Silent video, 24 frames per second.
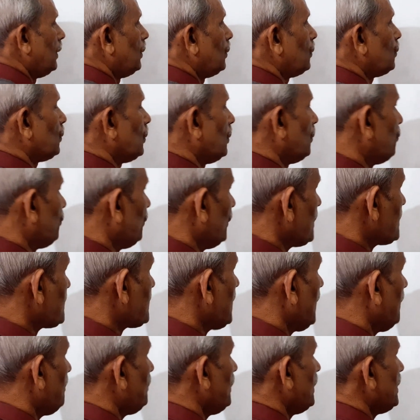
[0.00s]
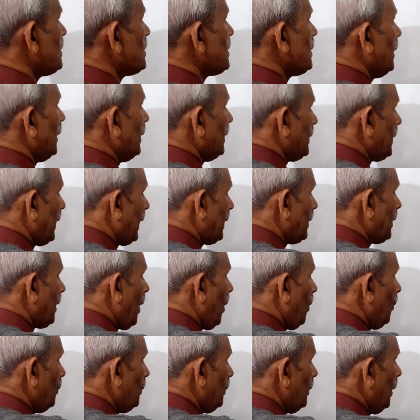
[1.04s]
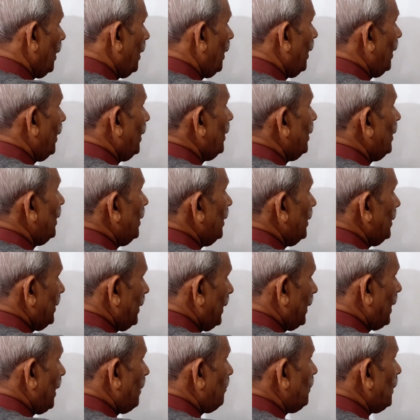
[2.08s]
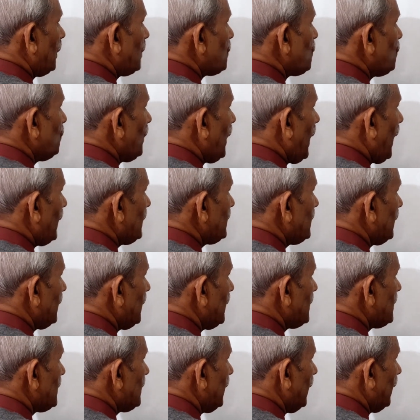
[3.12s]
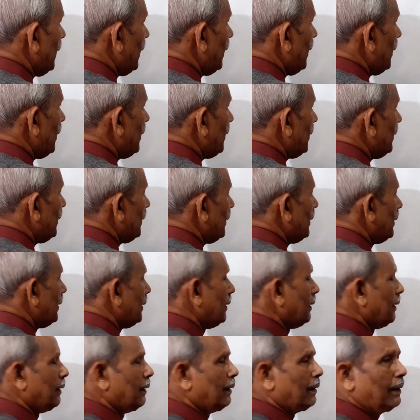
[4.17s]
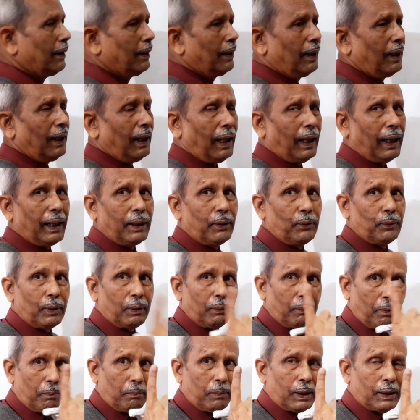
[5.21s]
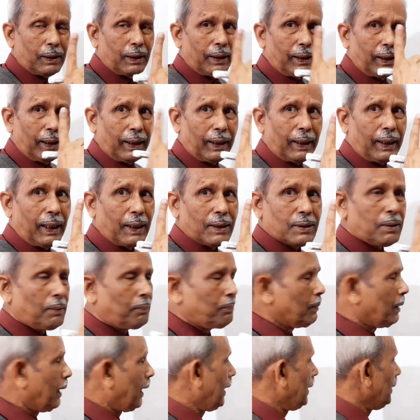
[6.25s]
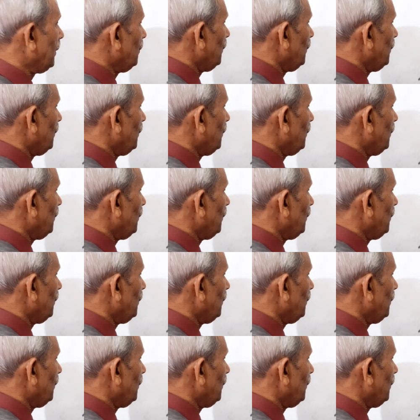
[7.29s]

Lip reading: So the first step is take down the number 2 as it is here. And you remember that in case of 9,